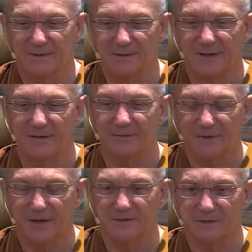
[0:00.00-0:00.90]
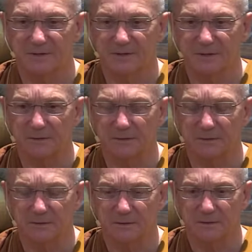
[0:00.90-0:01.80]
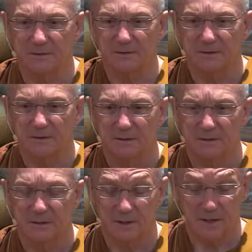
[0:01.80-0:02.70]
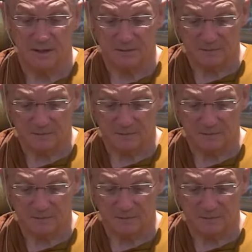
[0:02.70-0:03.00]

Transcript: and faces it, and